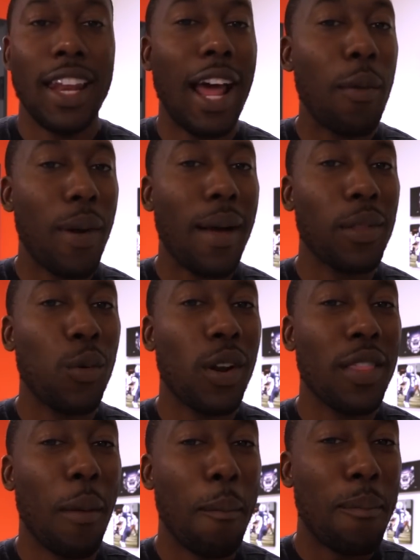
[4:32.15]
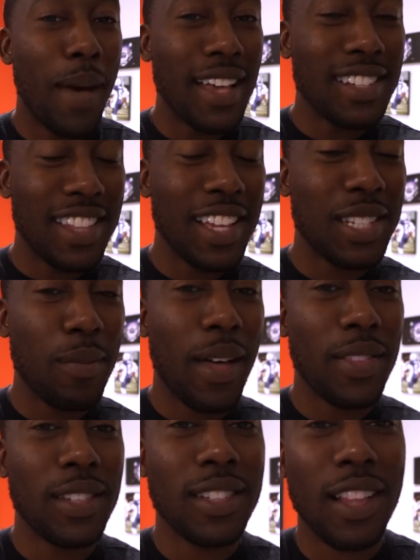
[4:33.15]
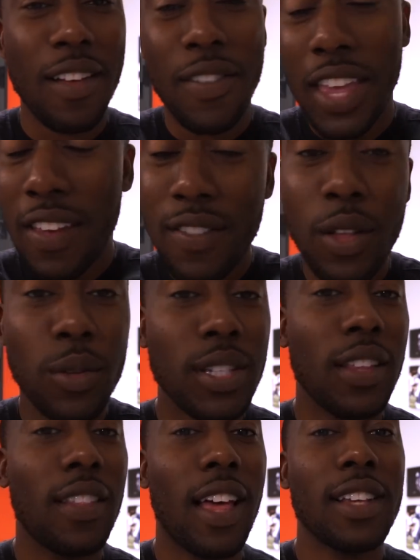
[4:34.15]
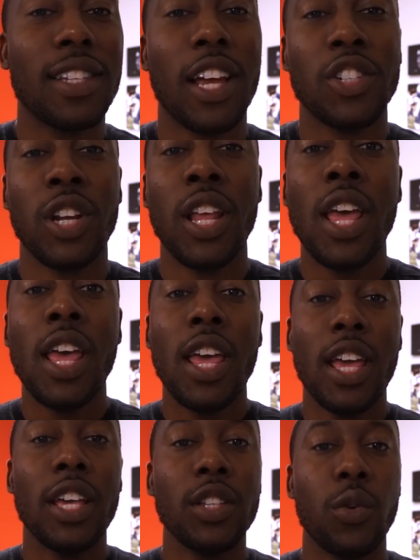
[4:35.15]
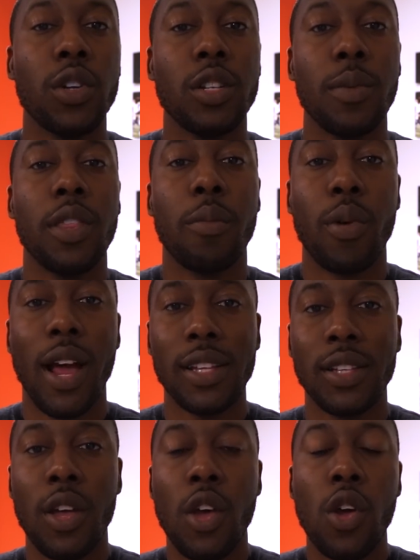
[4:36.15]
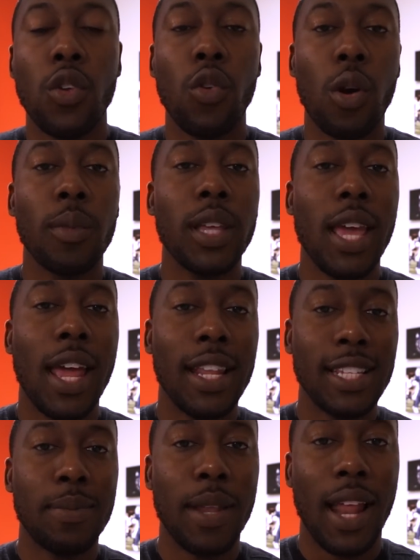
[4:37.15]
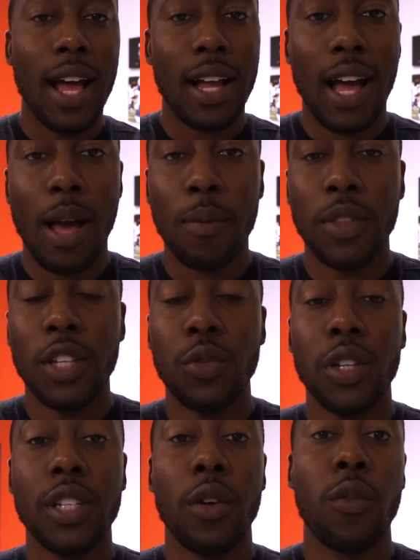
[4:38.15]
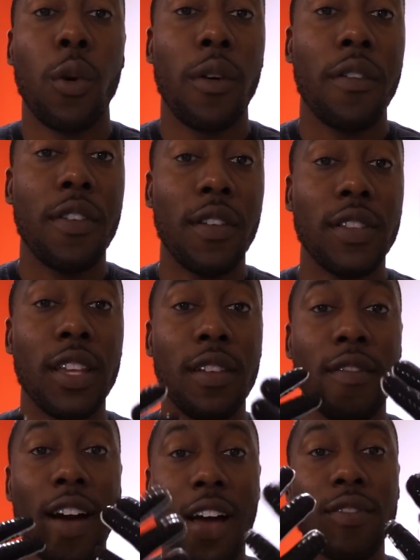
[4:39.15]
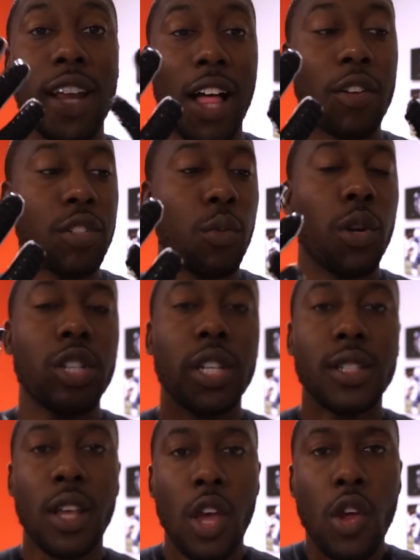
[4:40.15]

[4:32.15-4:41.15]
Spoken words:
And now probably one of the best things about this glove, even though it's in the like section, is going to be the price. Normally at eastbay.com, these retail for $55, which is